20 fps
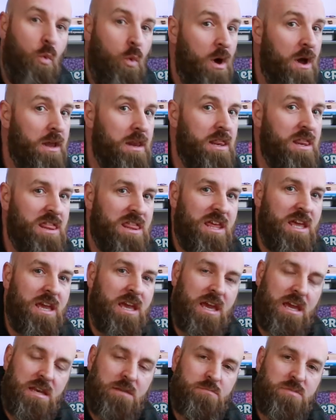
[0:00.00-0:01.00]
one
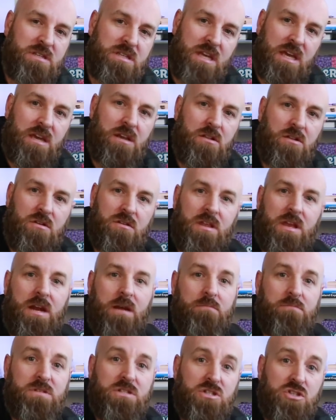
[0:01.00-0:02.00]
thing in particular that
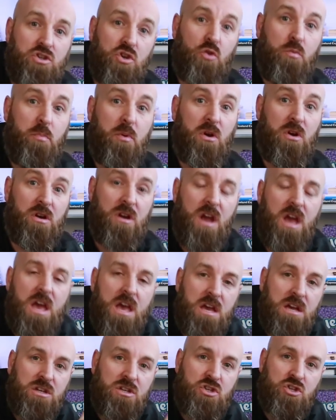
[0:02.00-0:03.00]
I'm super
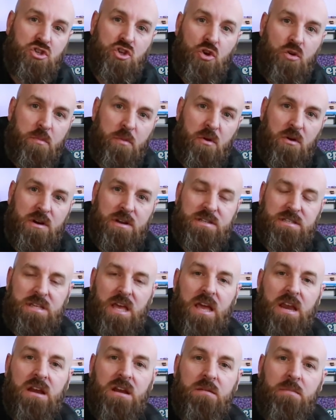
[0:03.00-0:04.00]
duper
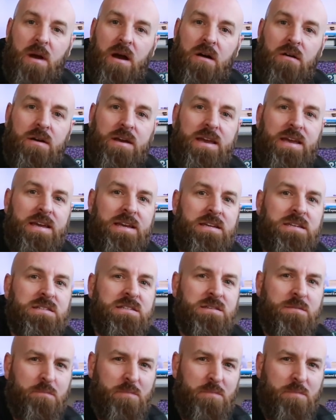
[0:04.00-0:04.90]
excited about is